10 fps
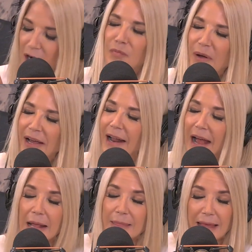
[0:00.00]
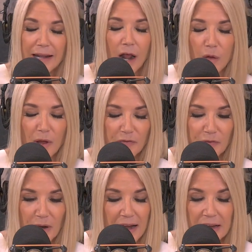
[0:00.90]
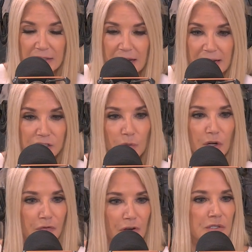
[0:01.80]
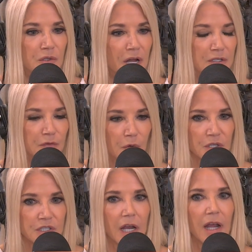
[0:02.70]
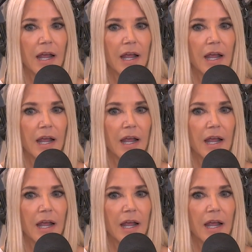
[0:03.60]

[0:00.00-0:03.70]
yeah. But, so. and then all my friends, I got I had so many friends who got divorced.